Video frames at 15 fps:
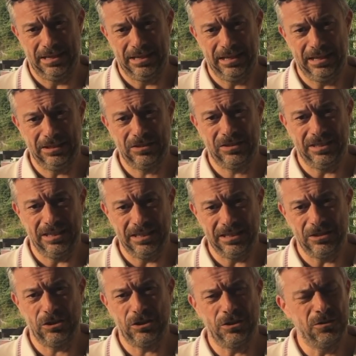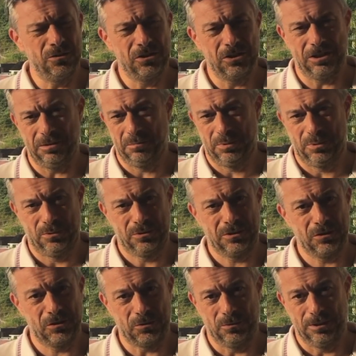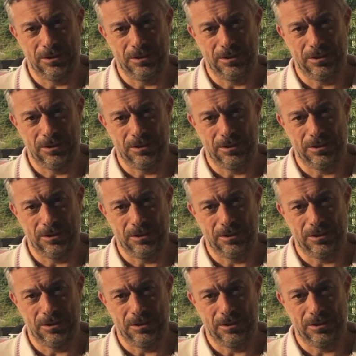It is hugely important to a